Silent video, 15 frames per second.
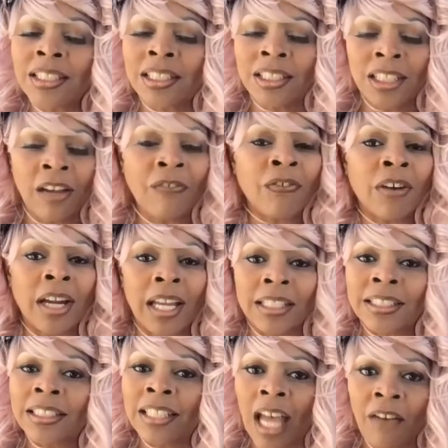different. It's
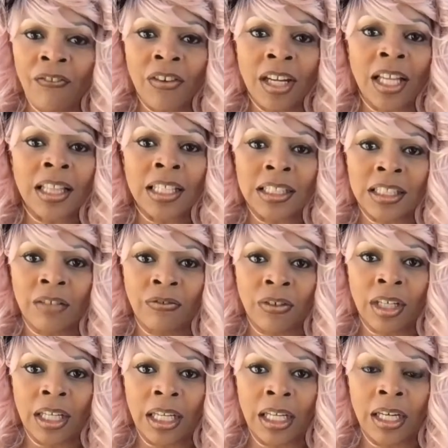definitely
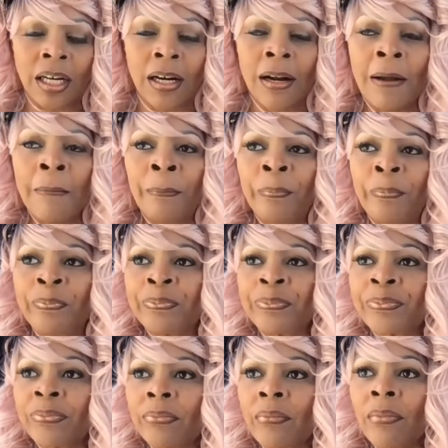different here.
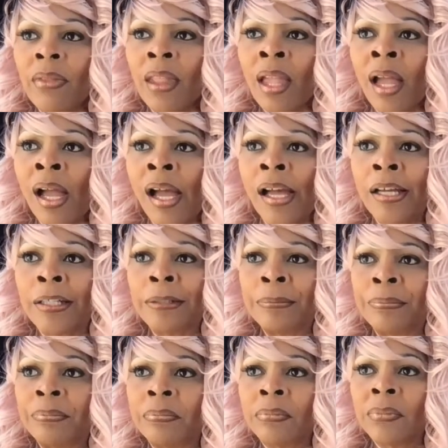I
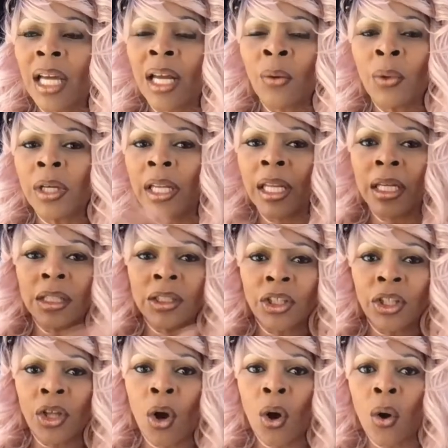don't want to get into
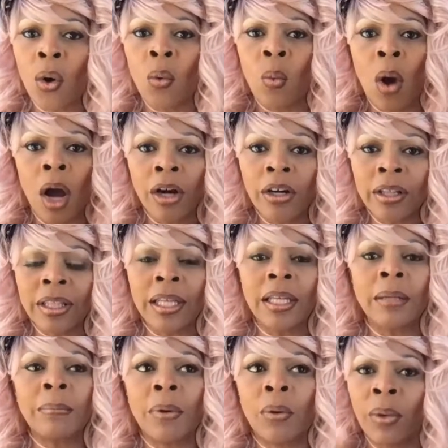the whole water
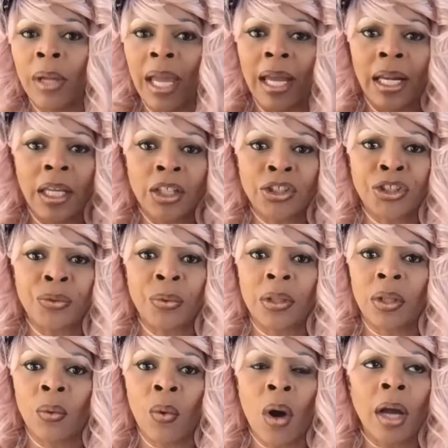thing, but we had an issue with
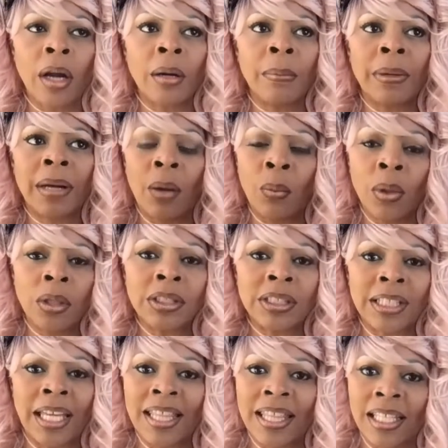the water. But I will
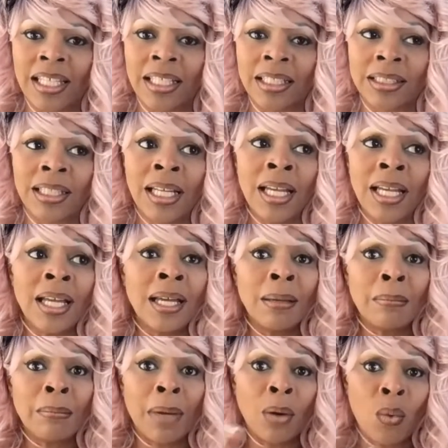say this:
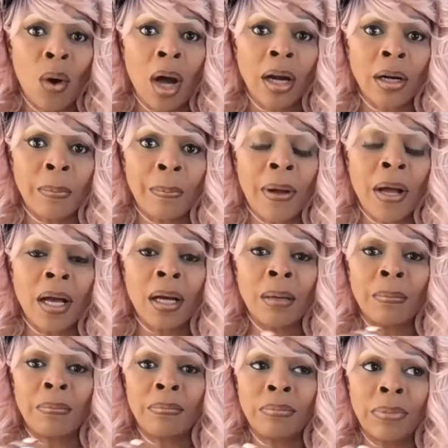my water
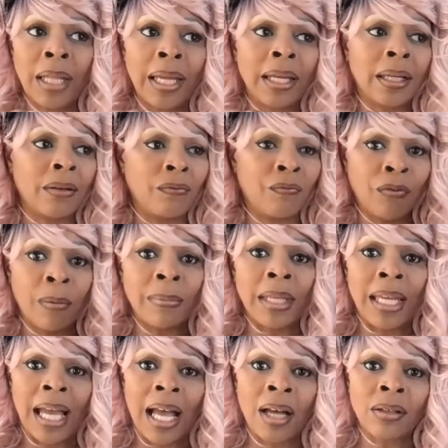pump, like from
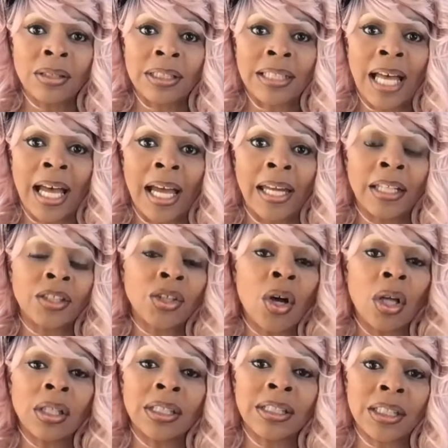the outside, it's
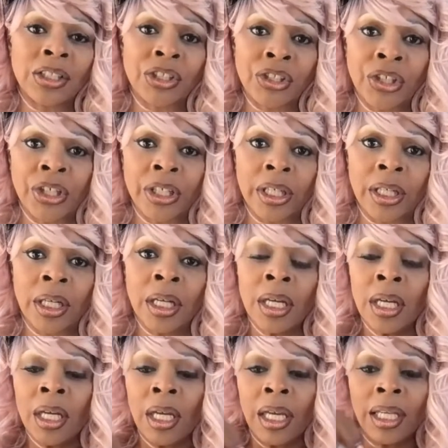called a cisterna.
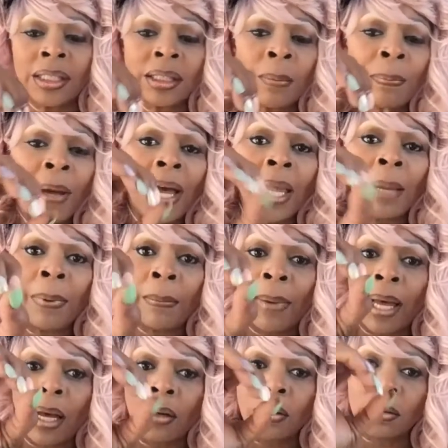It's a pipe
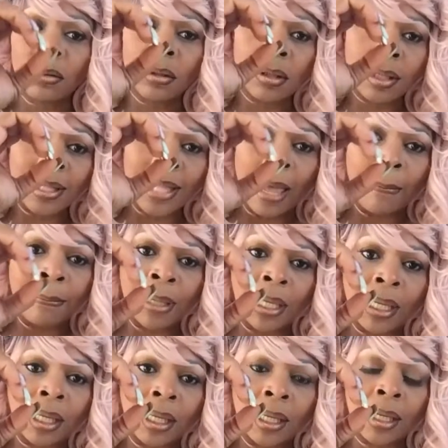about that
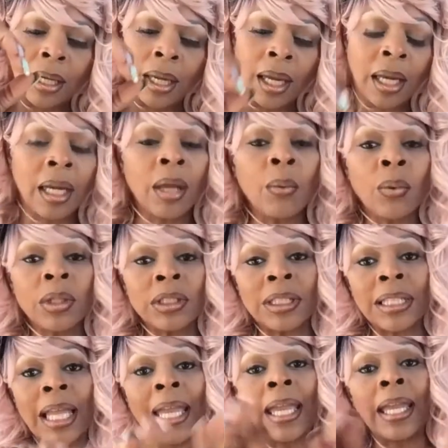big, and it was
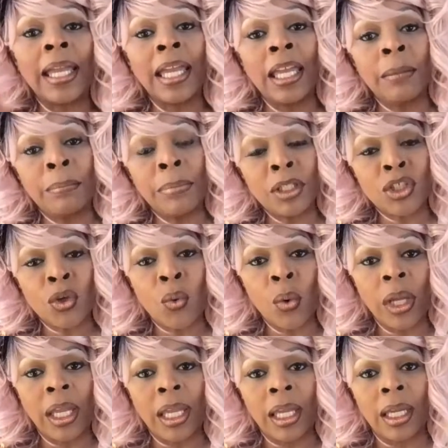laying in
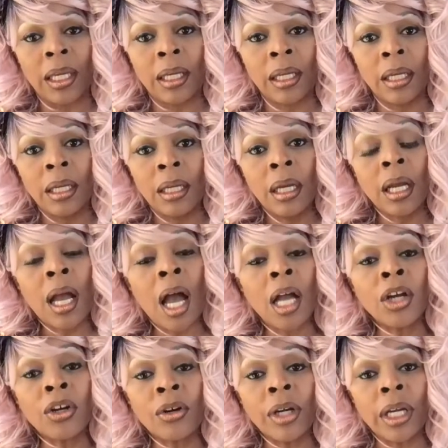between
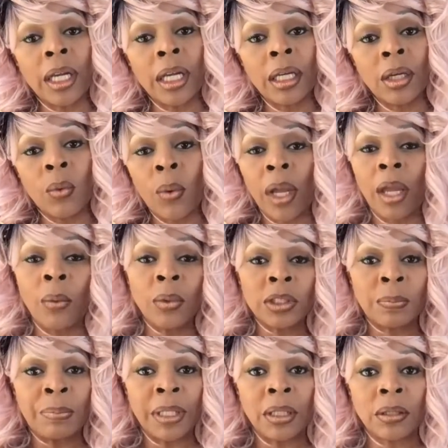concrete the way it was
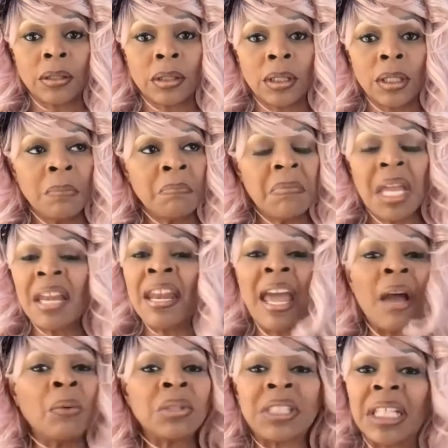built, and
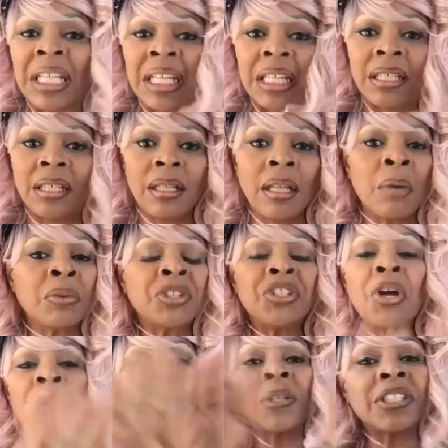that was it. There was
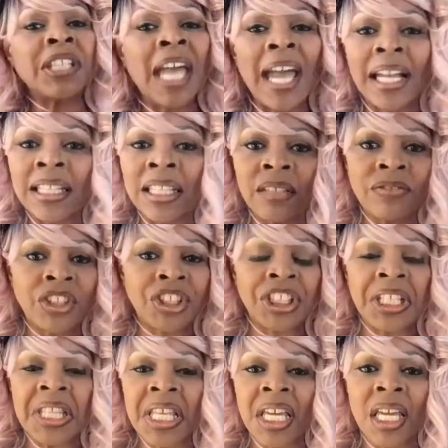no protective
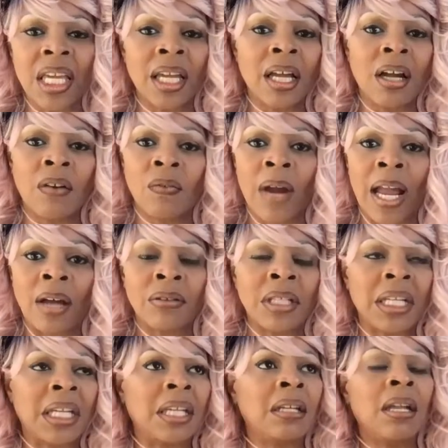sheathing around
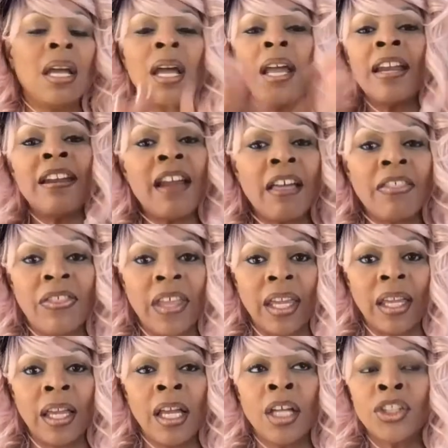it,
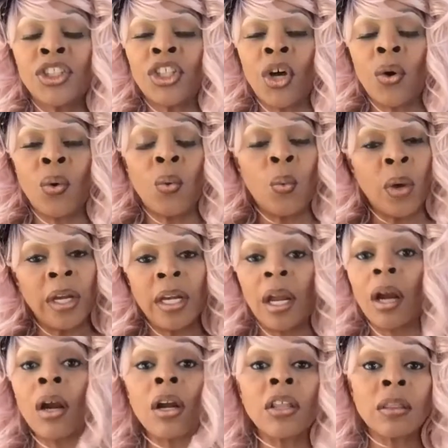nothing. So when the
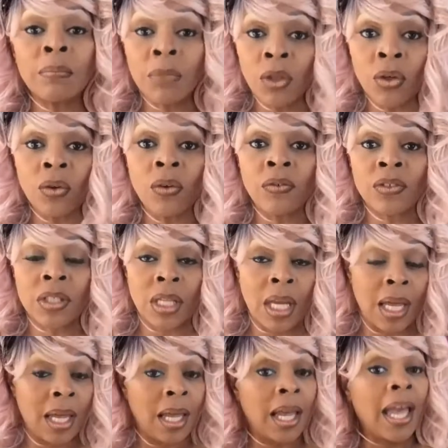earth moves,
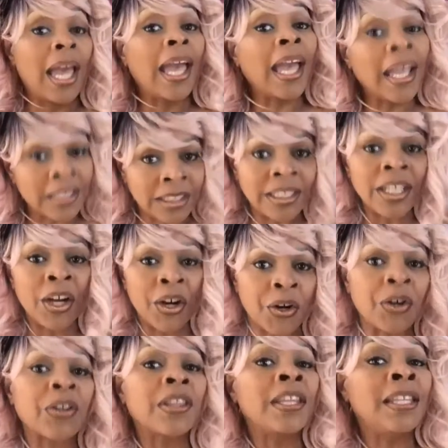as the
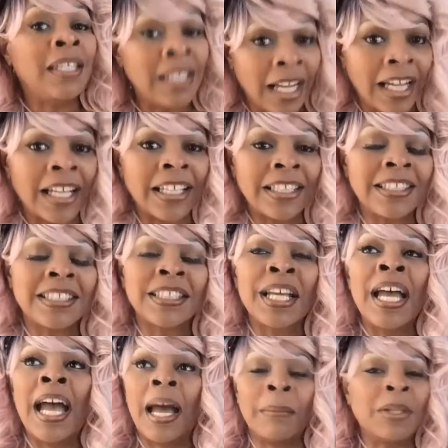earth does,
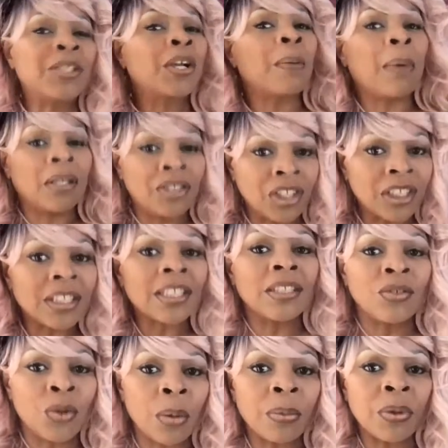I'm not talking about just the
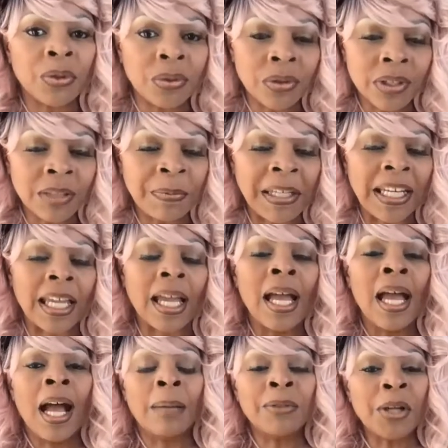normal spinning.
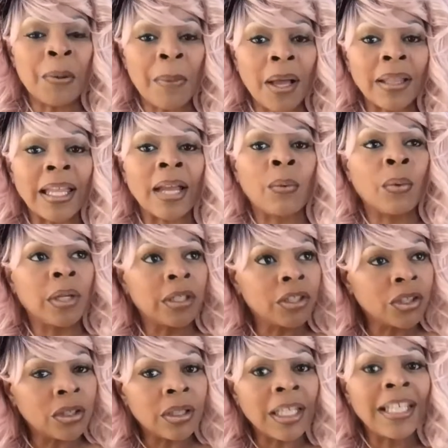I'm talking about like when
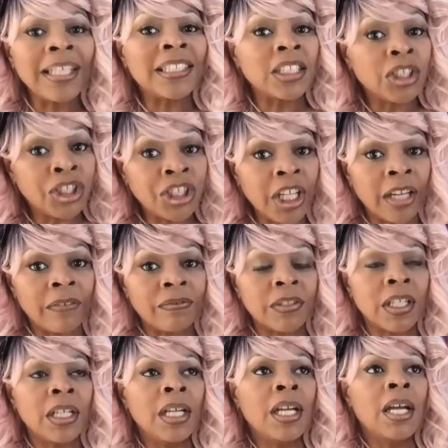things shift.
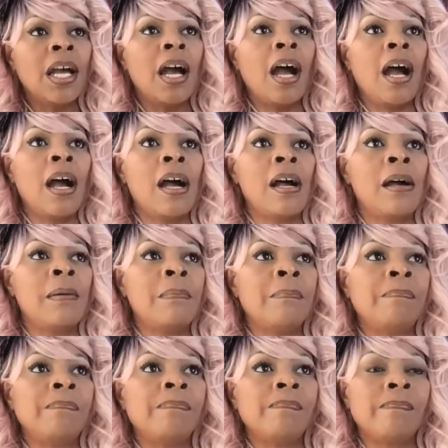Um,